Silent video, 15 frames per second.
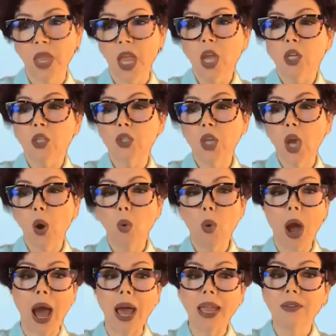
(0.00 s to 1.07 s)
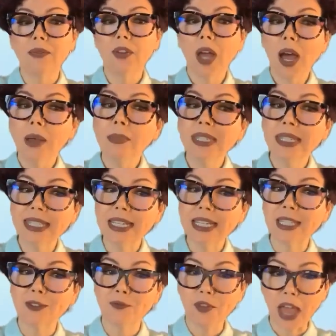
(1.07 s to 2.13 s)
So I've come to see
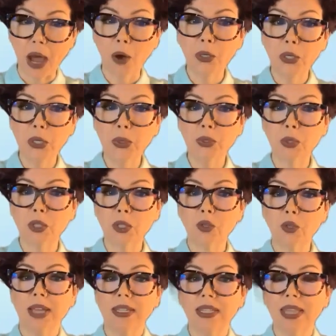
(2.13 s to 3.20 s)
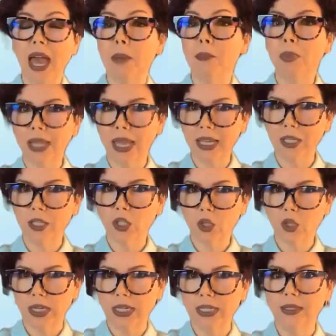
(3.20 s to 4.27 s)
its value to address that blank
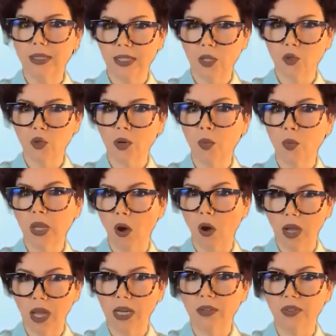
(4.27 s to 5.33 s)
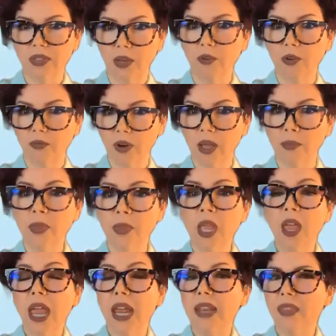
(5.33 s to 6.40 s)
screen syndrome we all kind of suffer from,
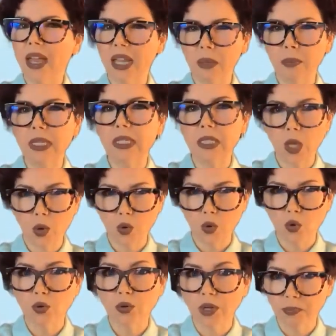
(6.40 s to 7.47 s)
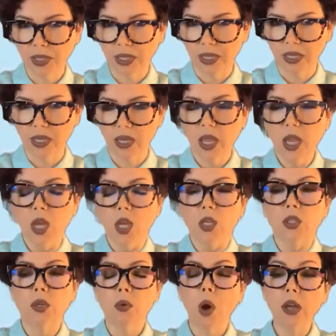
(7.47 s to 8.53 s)
and that can be so crippling.
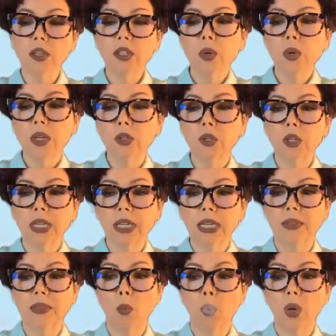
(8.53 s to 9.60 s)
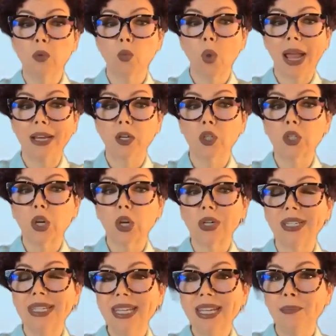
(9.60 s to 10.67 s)
So also understanding that when writers are
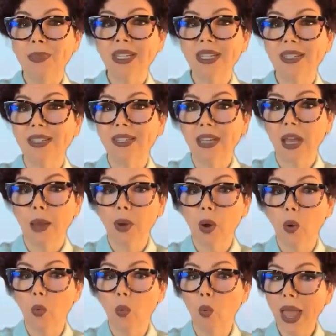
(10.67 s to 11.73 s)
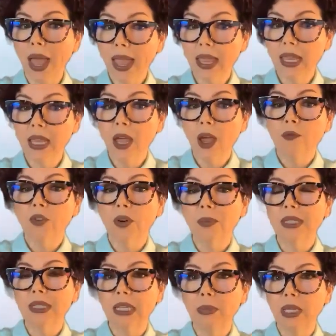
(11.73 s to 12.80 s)
tempted to step away from
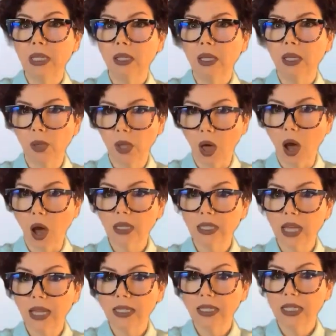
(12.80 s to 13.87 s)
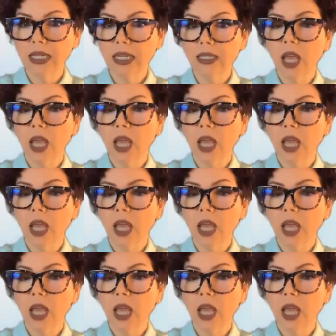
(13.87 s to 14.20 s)
seemingly blocked ideas,